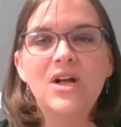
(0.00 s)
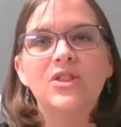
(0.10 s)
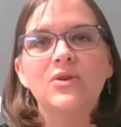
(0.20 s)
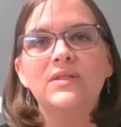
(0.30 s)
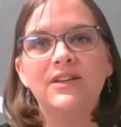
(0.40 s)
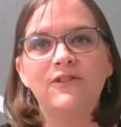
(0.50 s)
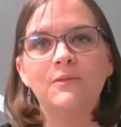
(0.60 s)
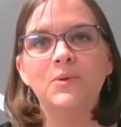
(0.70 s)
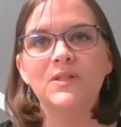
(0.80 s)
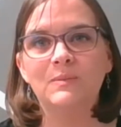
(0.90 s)
those
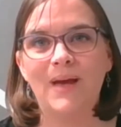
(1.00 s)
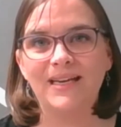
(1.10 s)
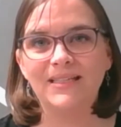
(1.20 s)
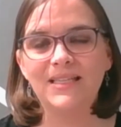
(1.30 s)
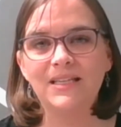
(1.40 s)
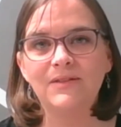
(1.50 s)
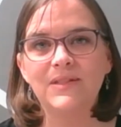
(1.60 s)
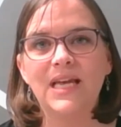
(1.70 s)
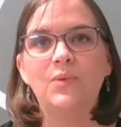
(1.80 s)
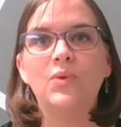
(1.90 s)
different perspectives
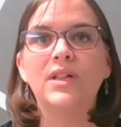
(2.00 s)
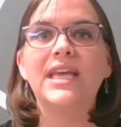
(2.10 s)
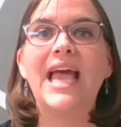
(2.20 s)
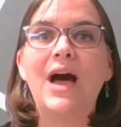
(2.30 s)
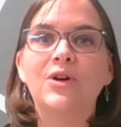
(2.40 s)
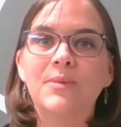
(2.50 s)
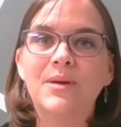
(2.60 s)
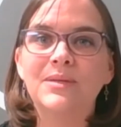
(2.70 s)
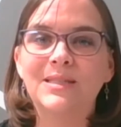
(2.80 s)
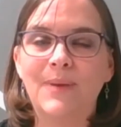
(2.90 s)
and really how to be
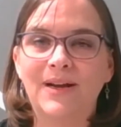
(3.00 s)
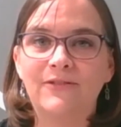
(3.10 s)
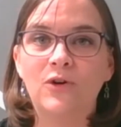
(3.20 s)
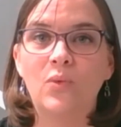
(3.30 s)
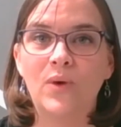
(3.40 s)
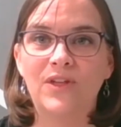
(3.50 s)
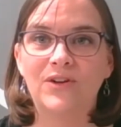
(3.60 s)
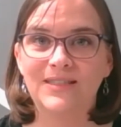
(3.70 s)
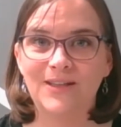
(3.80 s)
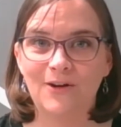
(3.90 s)
respectful with their
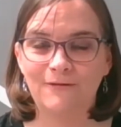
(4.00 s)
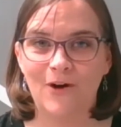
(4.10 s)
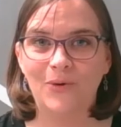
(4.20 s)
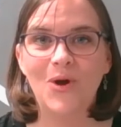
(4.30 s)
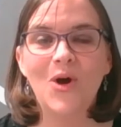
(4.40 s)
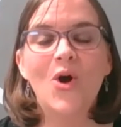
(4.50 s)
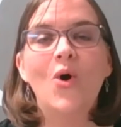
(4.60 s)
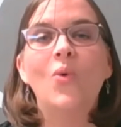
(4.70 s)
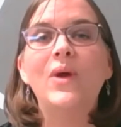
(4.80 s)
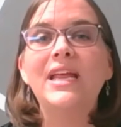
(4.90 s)
cell cell phone.
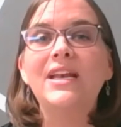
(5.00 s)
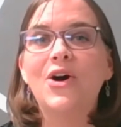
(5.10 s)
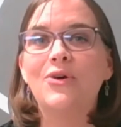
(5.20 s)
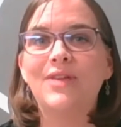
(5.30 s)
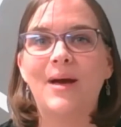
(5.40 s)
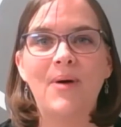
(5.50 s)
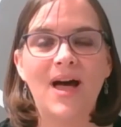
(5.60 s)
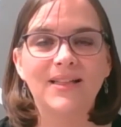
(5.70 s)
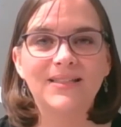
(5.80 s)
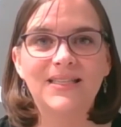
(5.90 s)
We know that
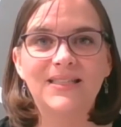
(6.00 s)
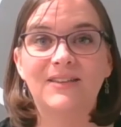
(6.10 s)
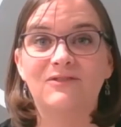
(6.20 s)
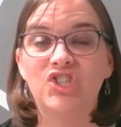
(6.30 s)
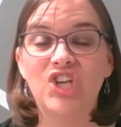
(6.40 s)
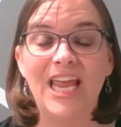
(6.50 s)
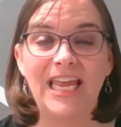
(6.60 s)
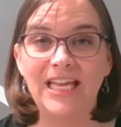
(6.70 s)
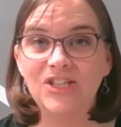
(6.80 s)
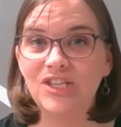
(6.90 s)
policies have
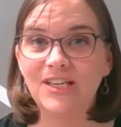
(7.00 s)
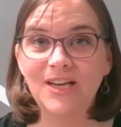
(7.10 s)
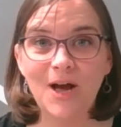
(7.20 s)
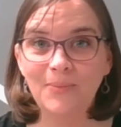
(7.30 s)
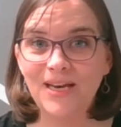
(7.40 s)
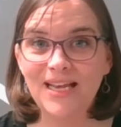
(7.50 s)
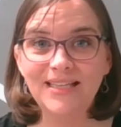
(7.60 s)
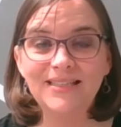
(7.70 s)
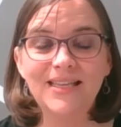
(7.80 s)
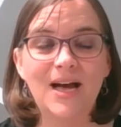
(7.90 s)
changed in
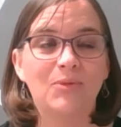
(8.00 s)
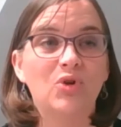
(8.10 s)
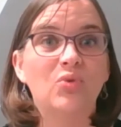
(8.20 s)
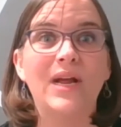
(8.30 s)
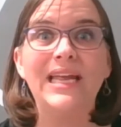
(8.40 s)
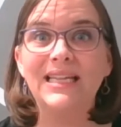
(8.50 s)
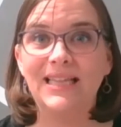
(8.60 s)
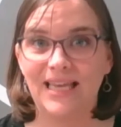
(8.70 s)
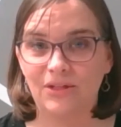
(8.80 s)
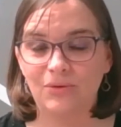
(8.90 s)
companies um,
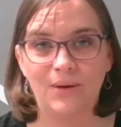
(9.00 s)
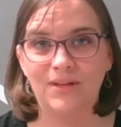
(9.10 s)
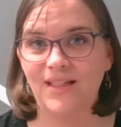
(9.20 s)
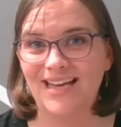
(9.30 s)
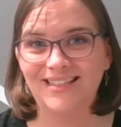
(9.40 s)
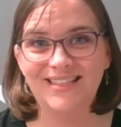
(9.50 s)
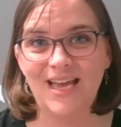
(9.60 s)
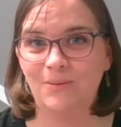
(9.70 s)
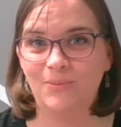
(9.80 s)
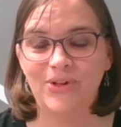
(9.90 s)
greatly throughout the last
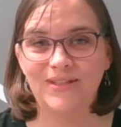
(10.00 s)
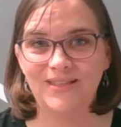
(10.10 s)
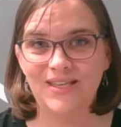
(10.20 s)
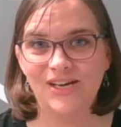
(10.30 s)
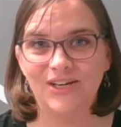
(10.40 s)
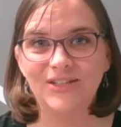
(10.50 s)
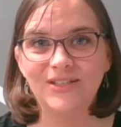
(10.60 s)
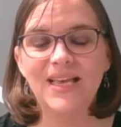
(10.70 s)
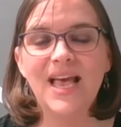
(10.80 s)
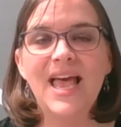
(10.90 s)
10 plus
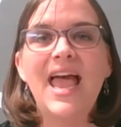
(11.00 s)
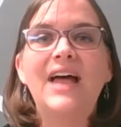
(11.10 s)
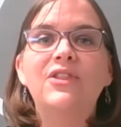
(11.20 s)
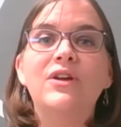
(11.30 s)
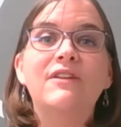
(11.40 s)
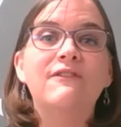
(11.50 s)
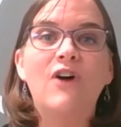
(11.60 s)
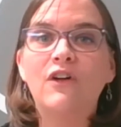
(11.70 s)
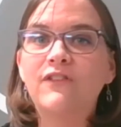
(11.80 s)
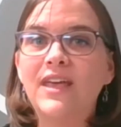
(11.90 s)
years, and they're
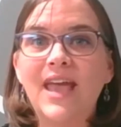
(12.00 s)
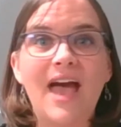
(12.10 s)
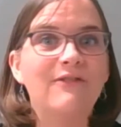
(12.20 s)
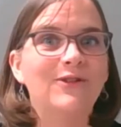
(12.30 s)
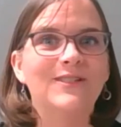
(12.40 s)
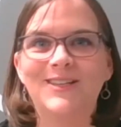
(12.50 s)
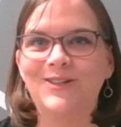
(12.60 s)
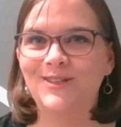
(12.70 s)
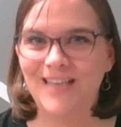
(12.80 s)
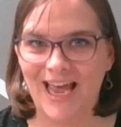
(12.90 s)
evolving every
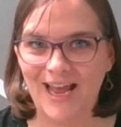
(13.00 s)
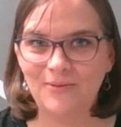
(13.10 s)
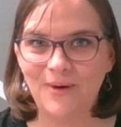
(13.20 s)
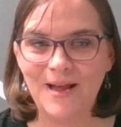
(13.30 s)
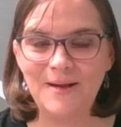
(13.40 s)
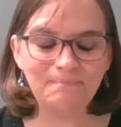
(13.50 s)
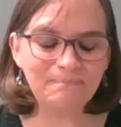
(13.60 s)
single day, right?